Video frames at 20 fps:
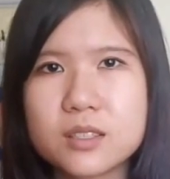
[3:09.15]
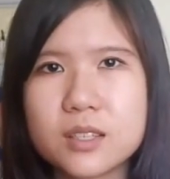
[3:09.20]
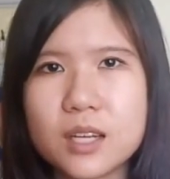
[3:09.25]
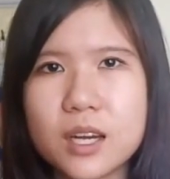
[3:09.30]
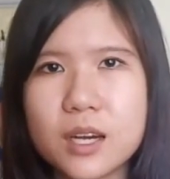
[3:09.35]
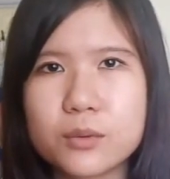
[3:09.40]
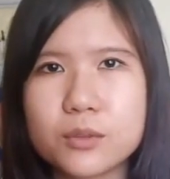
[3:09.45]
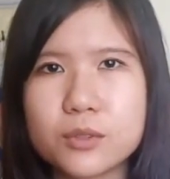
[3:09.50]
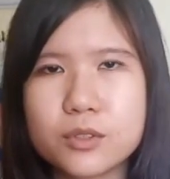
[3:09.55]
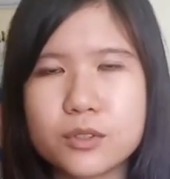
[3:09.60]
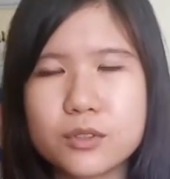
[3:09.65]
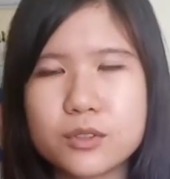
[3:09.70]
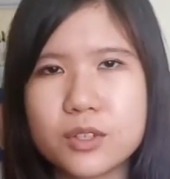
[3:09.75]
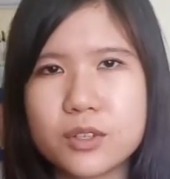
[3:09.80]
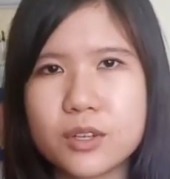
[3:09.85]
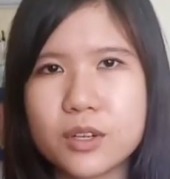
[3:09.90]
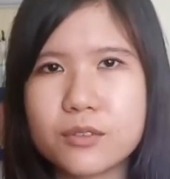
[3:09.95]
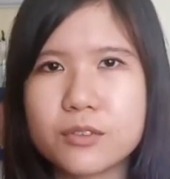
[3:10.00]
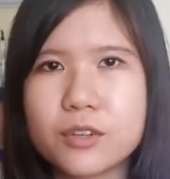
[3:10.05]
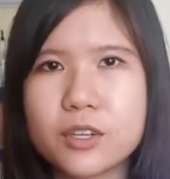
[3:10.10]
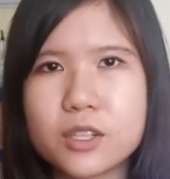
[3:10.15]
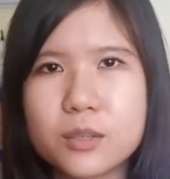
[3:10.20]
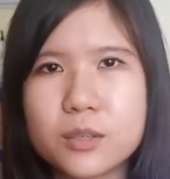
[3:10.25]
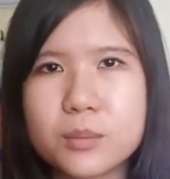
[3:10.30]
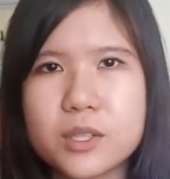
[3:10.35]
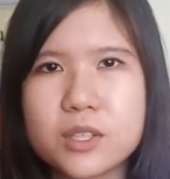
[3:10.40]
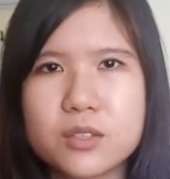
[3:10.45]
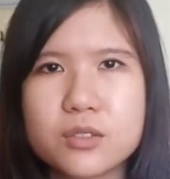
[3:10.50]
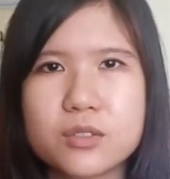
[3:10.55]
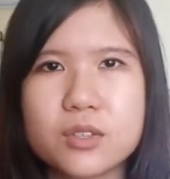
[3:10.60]
I would use around 40
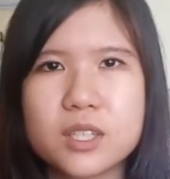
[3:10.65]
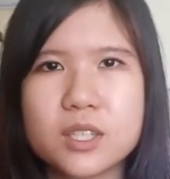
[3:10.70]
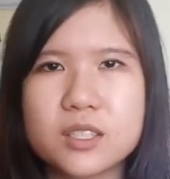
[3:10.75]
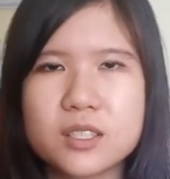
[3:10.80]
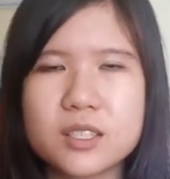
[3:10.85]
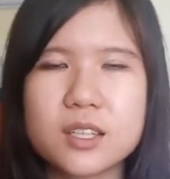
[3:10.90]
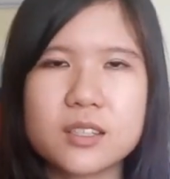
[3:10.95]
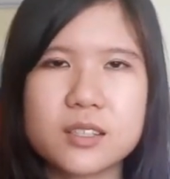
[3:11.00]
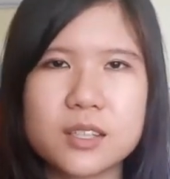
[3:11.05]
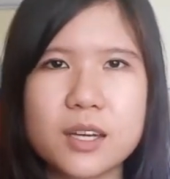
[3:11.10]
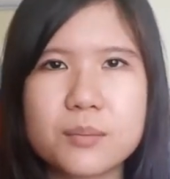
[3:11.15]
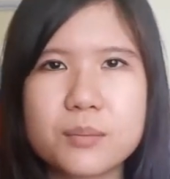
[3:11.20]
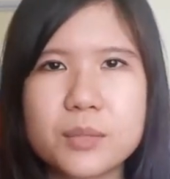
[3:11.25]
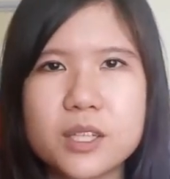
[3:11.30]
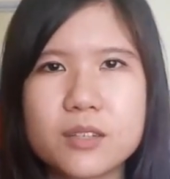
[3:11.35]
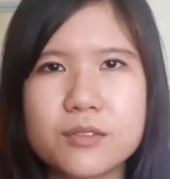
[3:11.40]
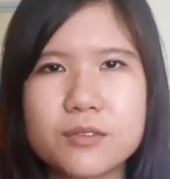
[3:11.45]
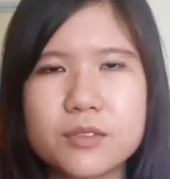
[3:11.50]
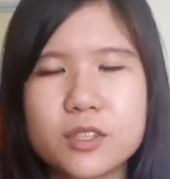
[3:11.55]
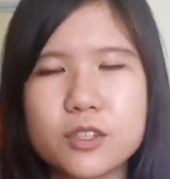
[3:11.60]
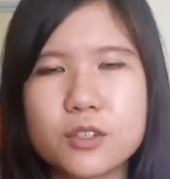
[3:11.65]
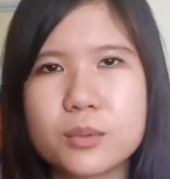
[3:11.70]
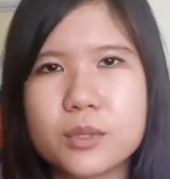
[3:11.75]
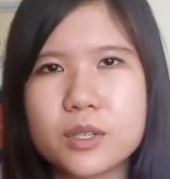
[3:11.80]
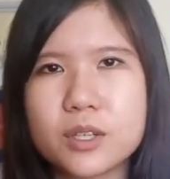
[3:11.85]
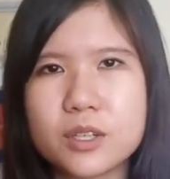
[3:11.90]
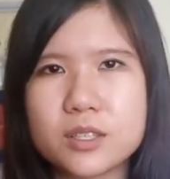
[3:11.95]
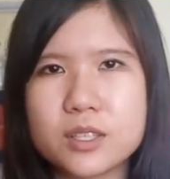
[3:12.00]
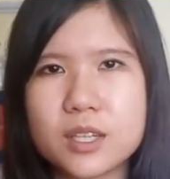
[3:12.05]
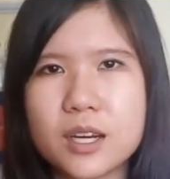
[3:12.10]
minutes to understand a 10-minute video
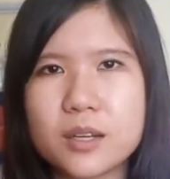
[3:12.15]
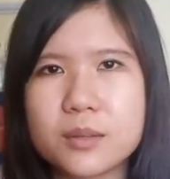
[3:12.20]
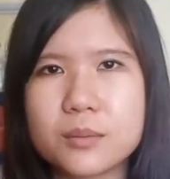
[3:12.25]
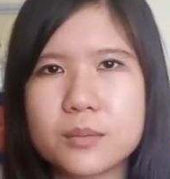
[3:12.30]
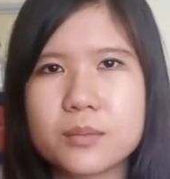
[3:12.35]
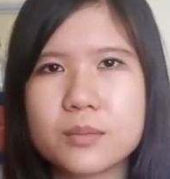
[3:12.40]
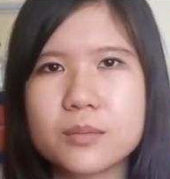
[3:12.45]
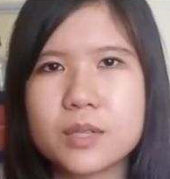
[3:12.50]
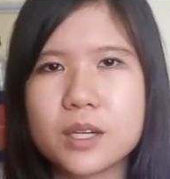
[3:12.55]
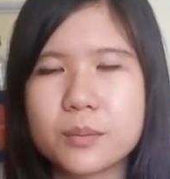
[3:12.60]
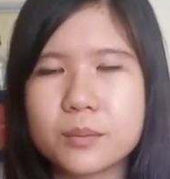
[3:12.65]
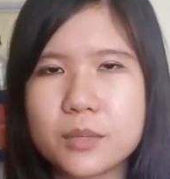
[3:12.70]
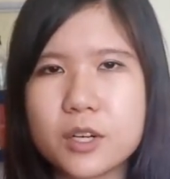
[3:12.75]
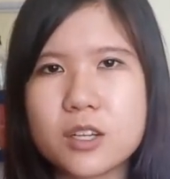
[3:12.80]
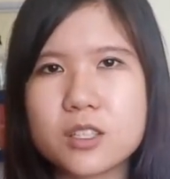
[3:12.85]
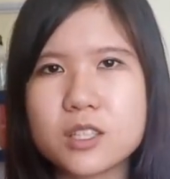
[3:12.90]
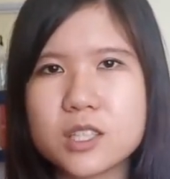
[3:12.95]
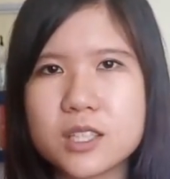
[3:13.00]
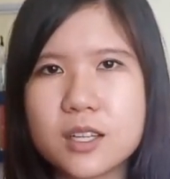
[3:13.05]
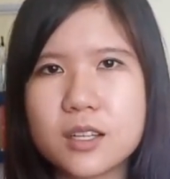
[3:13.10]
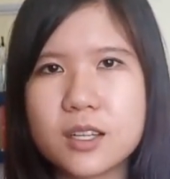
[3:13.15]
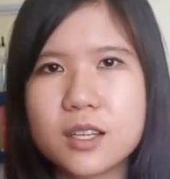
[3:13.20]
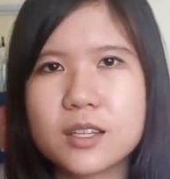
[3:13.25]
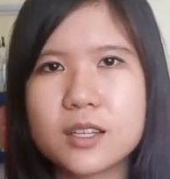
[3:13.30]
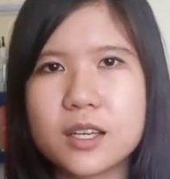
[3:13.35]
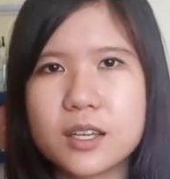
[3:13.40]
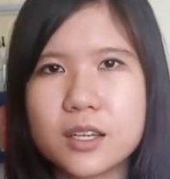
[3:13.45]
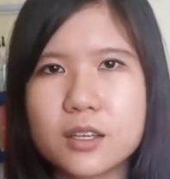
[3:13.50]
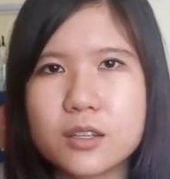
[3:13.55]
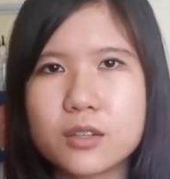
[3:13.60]
because I'm constantly
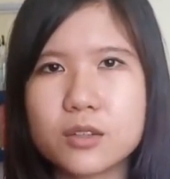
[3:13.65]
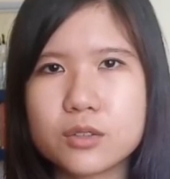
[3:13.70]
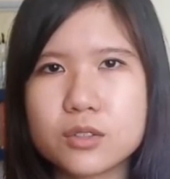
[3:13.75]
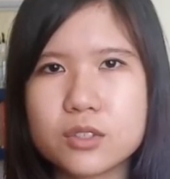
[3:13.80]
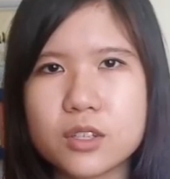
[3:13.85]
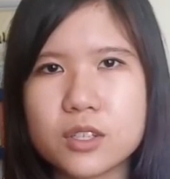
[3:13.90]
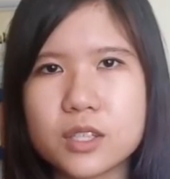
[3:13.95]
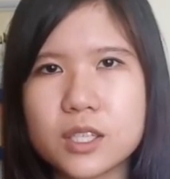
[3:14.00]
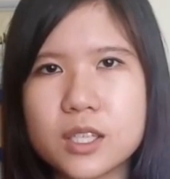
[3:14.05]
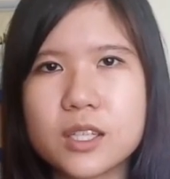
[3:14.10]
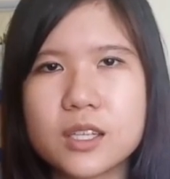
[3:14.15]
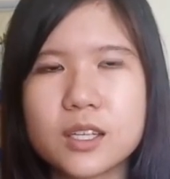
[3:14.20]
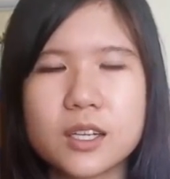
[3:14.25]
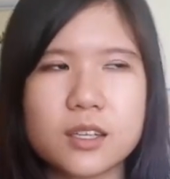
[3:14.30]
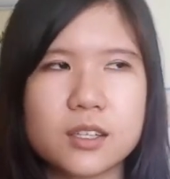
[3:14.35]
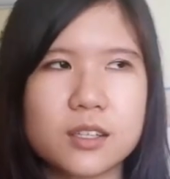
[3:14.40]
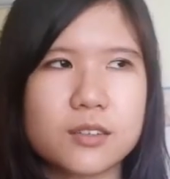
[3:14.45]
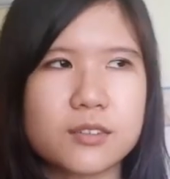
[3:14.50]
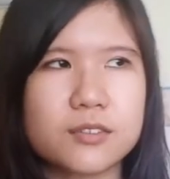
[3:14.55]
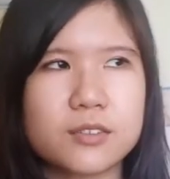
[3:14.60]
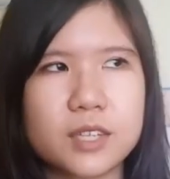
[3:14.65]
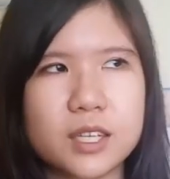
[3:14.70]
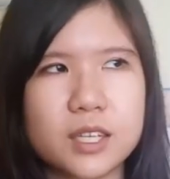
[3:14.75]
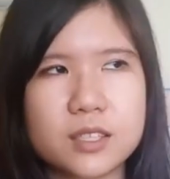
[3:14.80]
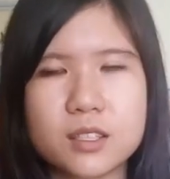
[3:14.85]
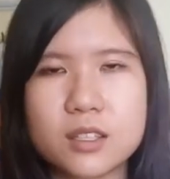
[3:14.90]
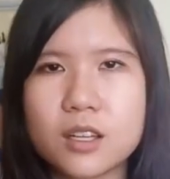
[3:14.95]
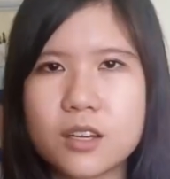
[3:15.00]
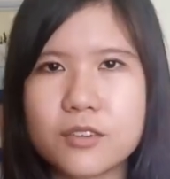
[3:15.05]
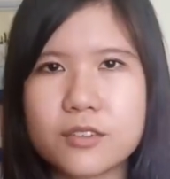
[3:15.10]
taking notes on it, and if
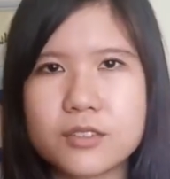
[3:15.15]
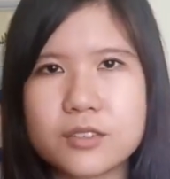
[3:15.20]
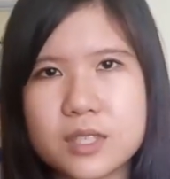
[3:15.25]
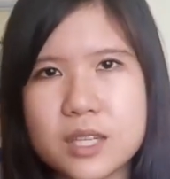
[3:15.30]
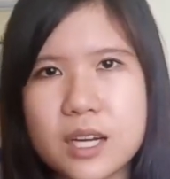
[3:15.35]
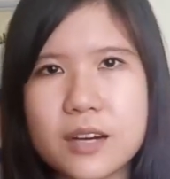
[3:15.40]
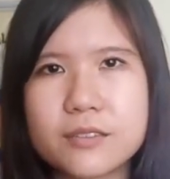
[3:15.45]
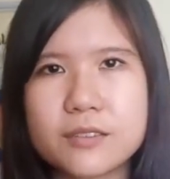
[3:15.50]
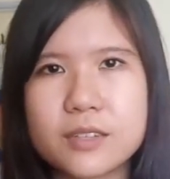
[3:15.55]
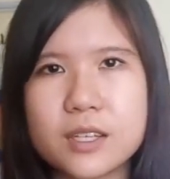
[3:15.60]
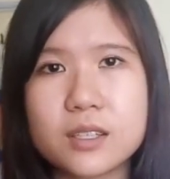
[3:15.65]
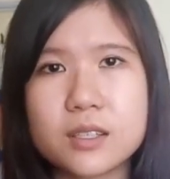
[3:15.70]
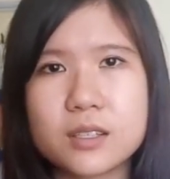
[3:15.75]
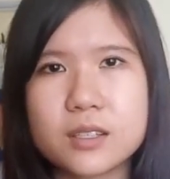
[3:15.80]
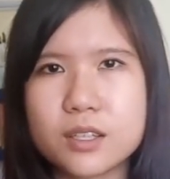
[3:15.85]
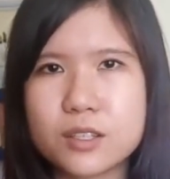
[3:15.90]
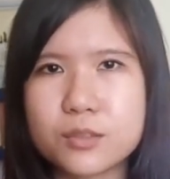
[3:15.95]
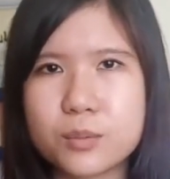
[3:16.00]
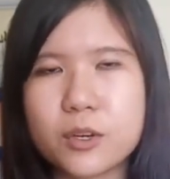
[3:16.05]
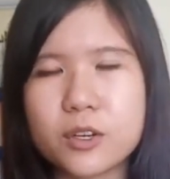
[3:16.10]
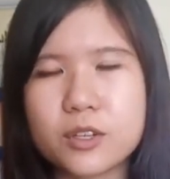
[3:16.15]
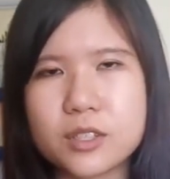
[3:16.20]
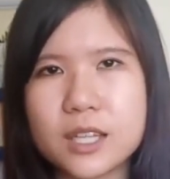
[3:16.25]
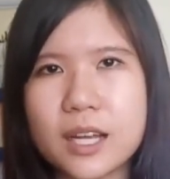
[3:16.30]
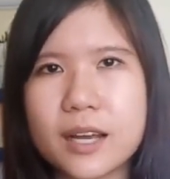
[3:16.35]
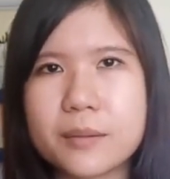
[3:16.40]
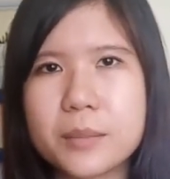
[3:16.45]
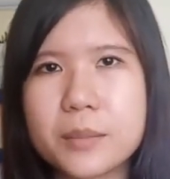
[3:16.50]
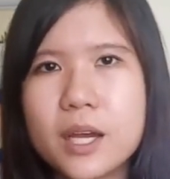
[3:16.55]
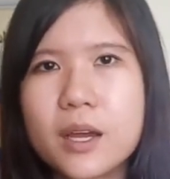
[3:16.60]
there's a lot of stuff, then it takes more
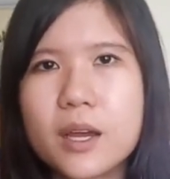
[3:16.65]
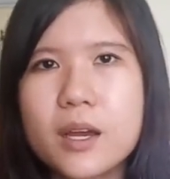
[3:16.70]
time.